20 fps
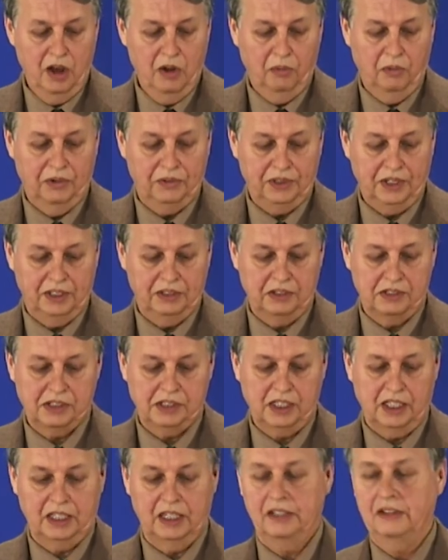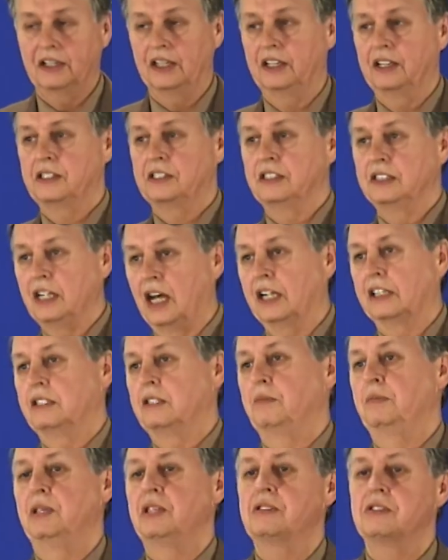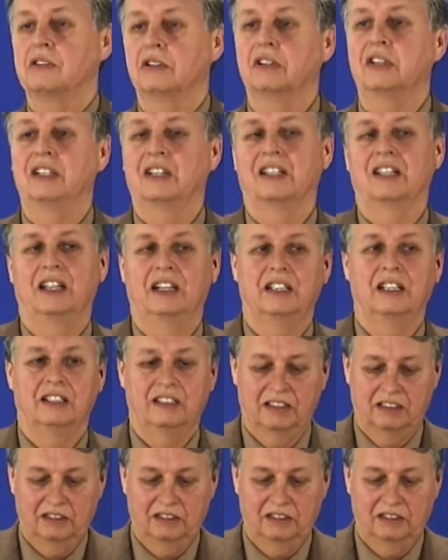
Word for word: with the understanding that it is not to be circulated.